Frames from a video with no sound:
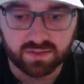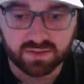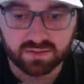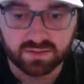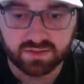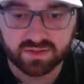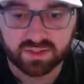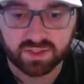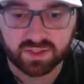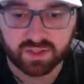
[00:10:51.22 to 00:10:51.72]

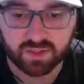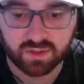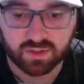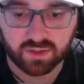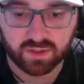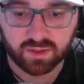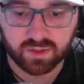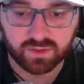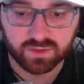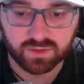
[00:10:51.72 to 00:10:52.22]
secure
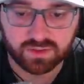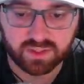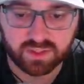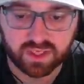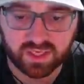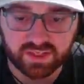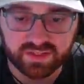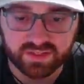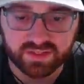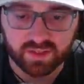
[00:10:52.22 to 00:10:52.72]
loot in
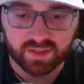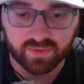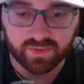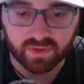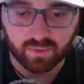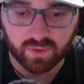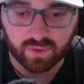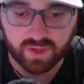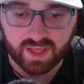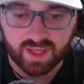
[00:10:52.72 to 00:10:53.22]
case something
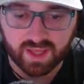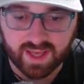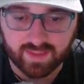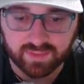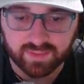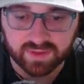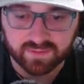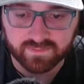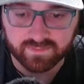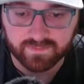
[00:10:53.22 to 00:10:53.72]
were to
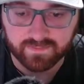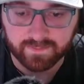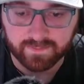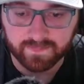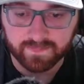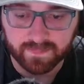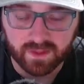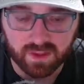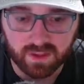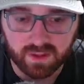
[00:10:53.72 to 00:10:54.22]
happen.
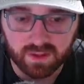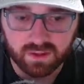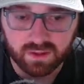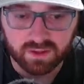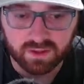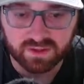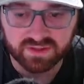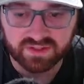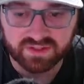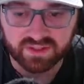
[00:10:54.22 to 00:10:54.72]
You
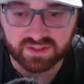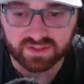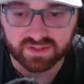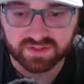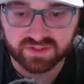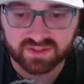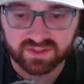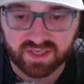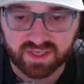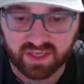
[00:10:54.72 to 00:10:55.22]
can still
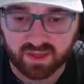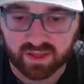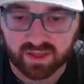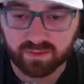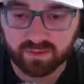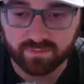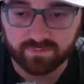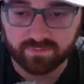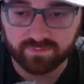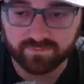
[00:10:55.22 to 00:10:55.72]
sell it
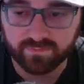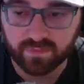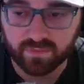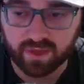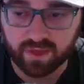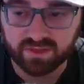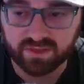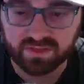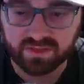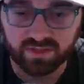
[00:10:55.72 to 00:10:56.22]

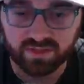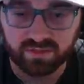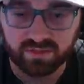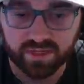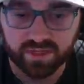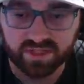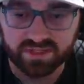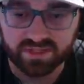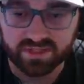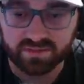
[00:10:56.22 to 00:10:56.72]
and still
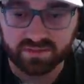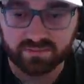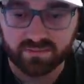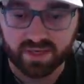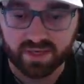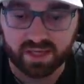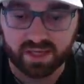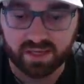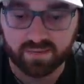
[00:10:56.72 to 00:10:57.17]
make some money.